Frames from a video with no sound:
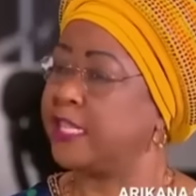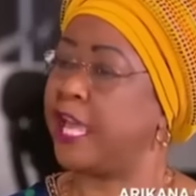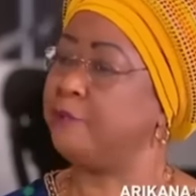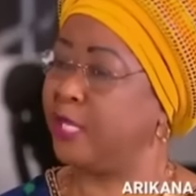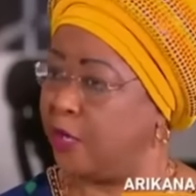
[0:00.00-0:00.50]

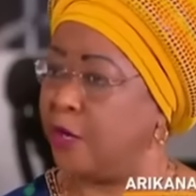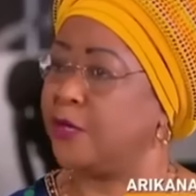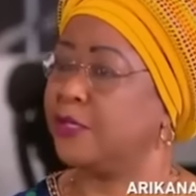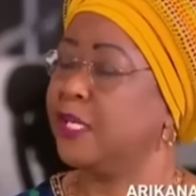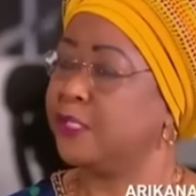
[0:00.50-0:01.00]
They
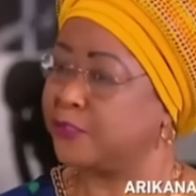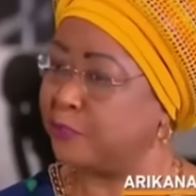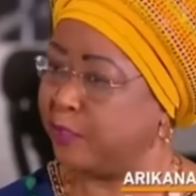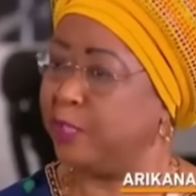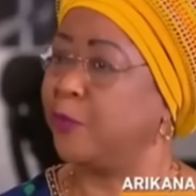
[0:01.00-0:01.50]
belong to
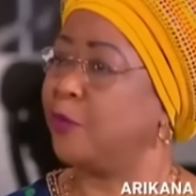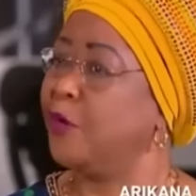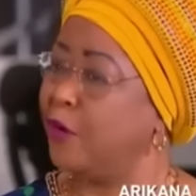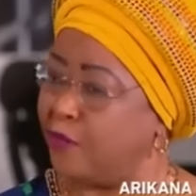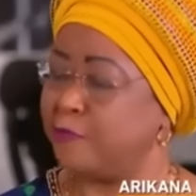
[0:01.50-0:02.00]
the people
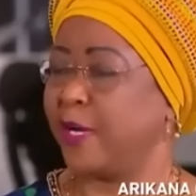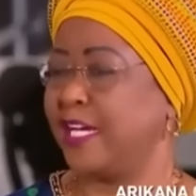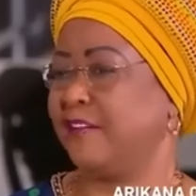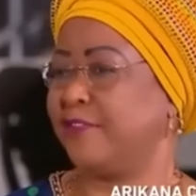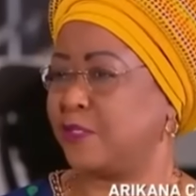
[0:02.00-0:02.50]
of
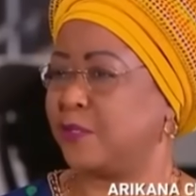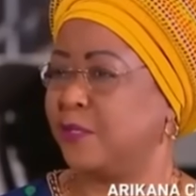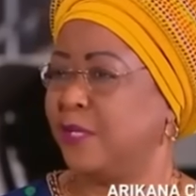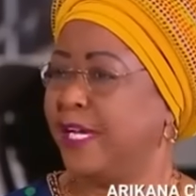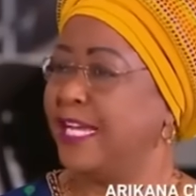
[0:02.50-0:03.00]
Burkina Faso.
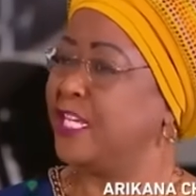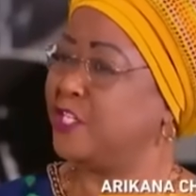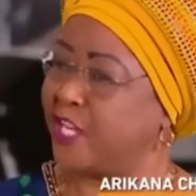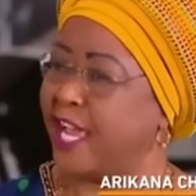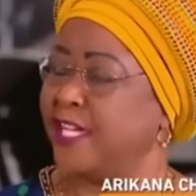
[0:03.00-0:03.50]

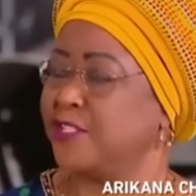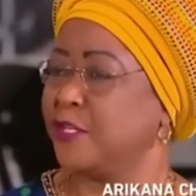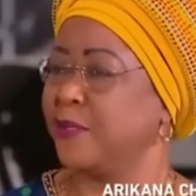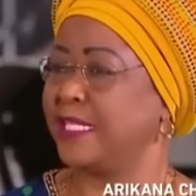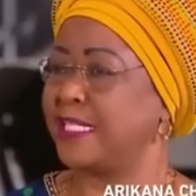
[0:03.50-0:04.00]
Niger is
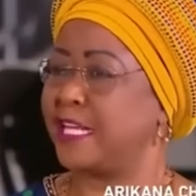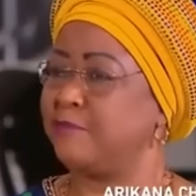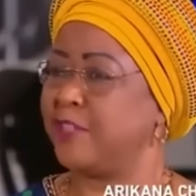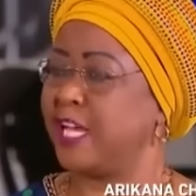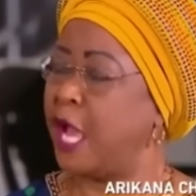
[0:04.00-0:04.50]
doing the
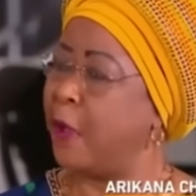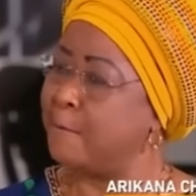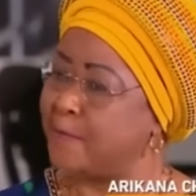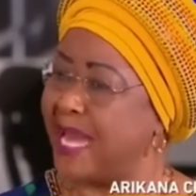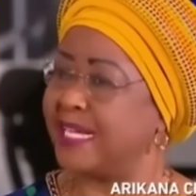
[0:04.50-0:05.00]
same thing.
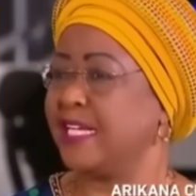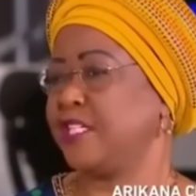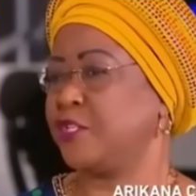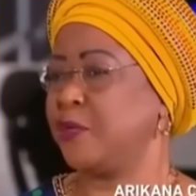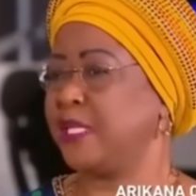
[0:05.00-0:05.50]
Mali
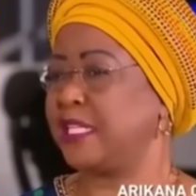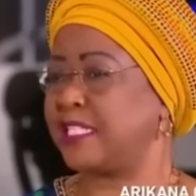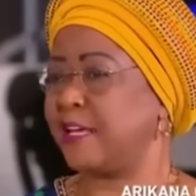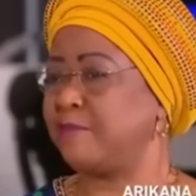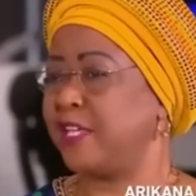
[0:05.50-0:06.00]
is doing the
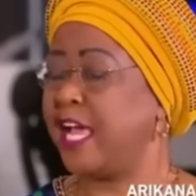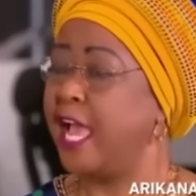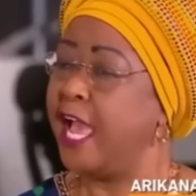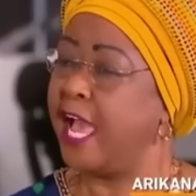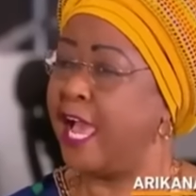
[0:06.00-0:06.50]
same thing.
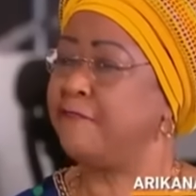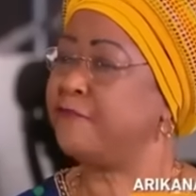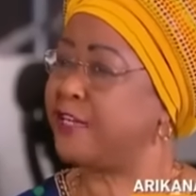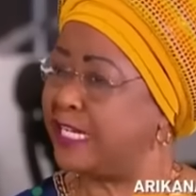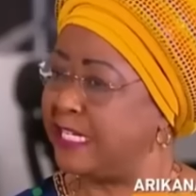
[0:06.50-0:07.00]

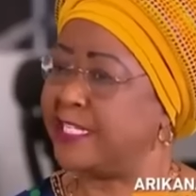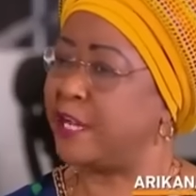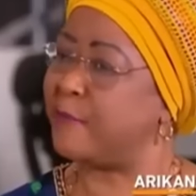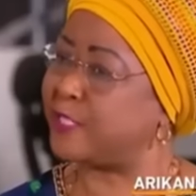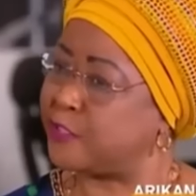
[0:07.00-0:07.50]
Every
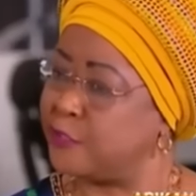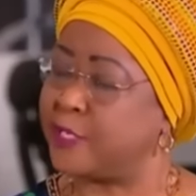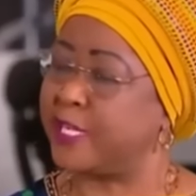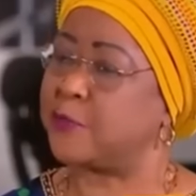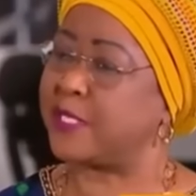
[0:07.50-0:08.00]
leader must
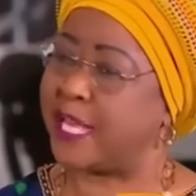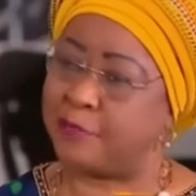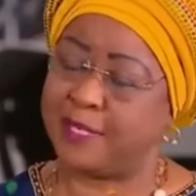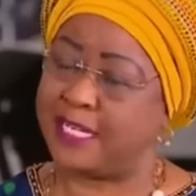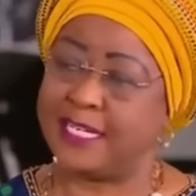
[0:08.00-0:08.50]
look at what's
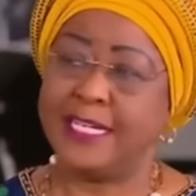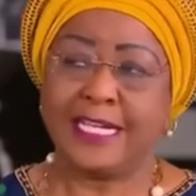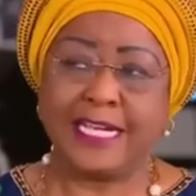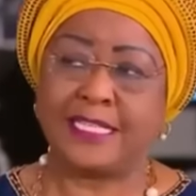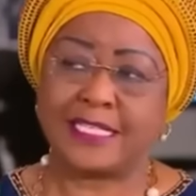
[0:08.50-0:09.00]
happening
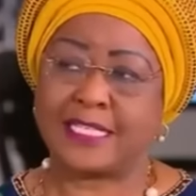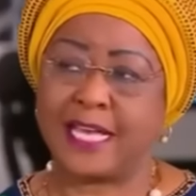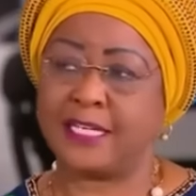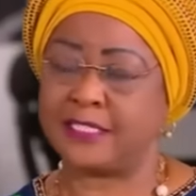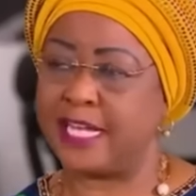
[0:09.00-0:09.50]
in the
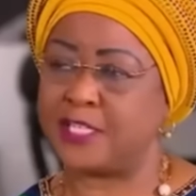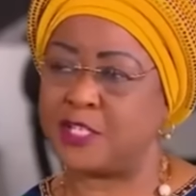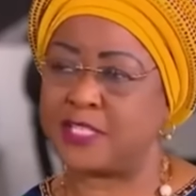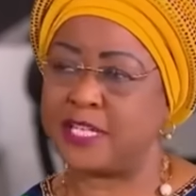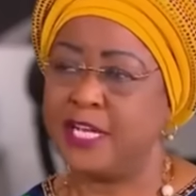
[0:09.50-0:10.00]
Sahel
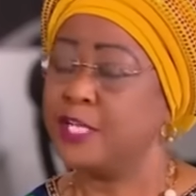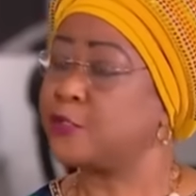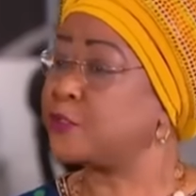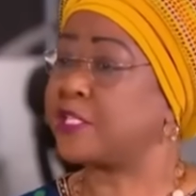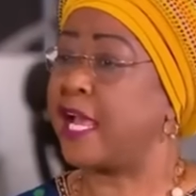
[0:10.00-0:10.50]
nations
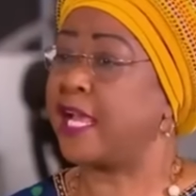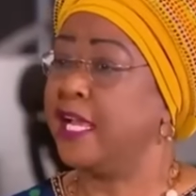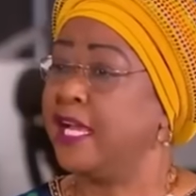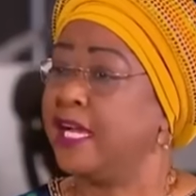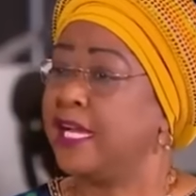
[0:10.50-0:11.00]
to say,
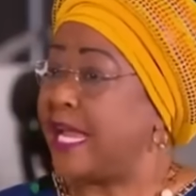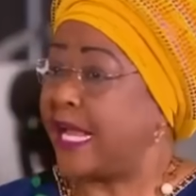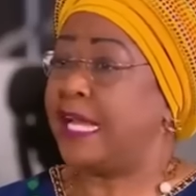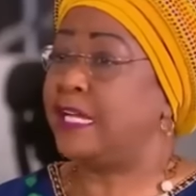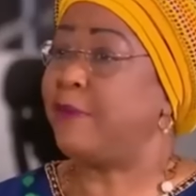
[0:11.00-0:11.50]

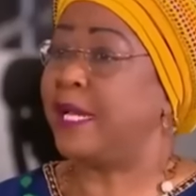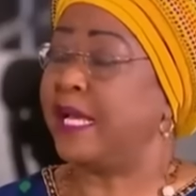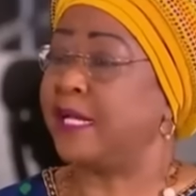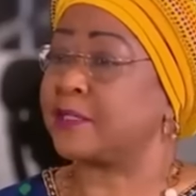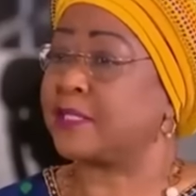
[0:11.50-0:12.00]
like
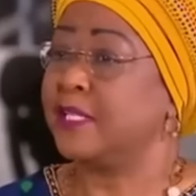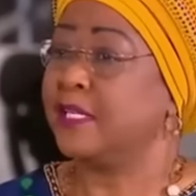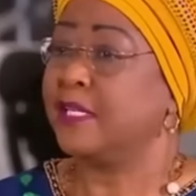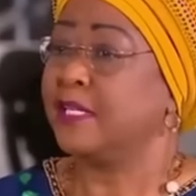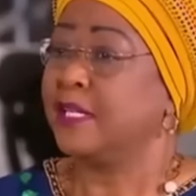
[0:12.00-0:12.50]
anybody else,
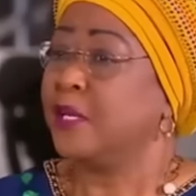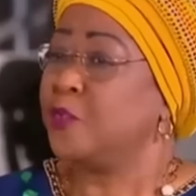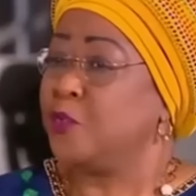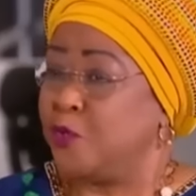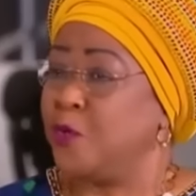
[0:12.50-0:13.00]

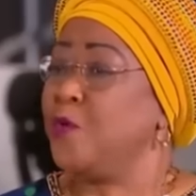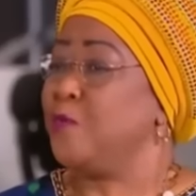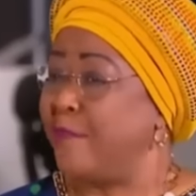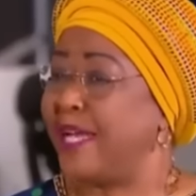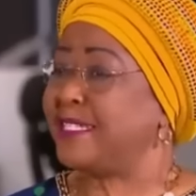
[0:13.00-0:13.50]

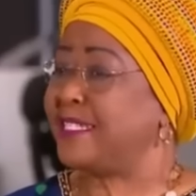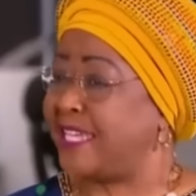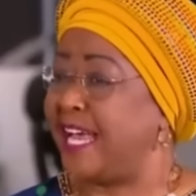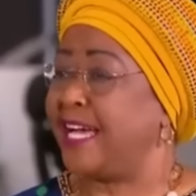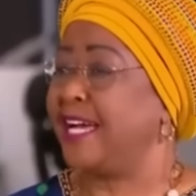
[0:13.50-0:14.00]
you must
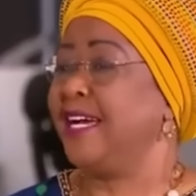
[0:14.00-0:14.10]
take